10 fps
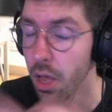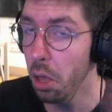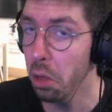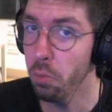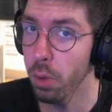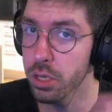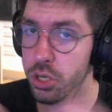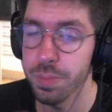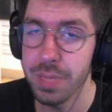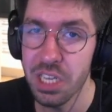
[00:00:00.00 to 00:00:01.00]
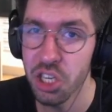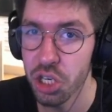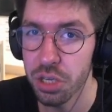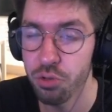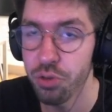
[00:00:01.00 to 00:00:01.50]
and what is some niche
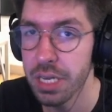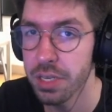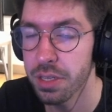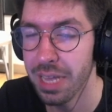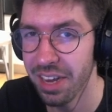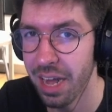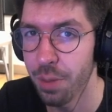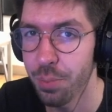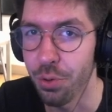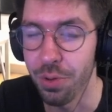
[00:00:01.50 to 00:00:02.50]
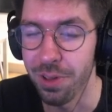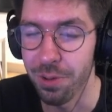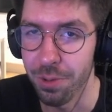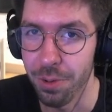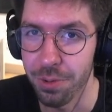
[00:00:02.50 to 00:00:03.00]
tricks that can help you
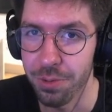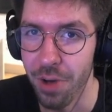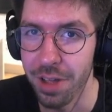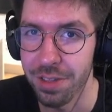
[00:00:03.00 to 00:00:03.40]
along the ride.